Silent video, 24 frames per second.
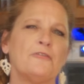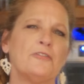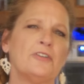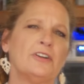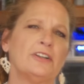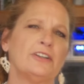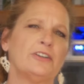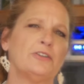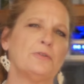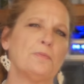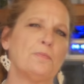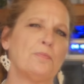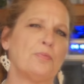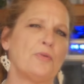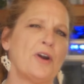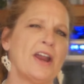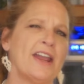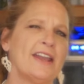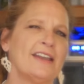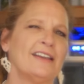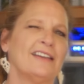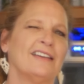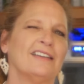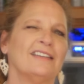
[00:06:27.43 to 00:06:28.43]
for a little
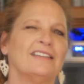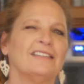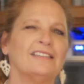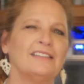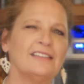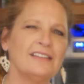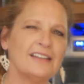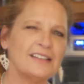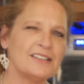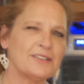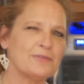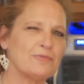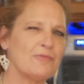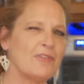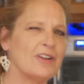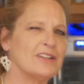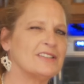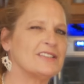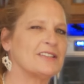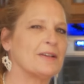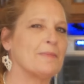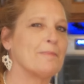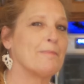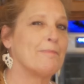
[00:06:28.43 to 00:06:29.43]
break. Let's
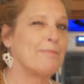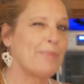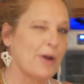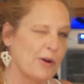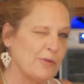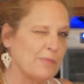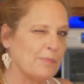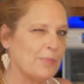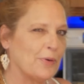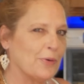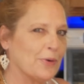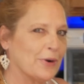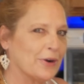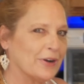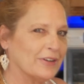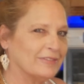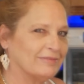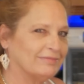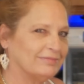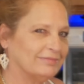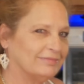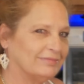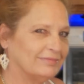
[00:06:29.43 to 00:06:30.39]
run some boat porn.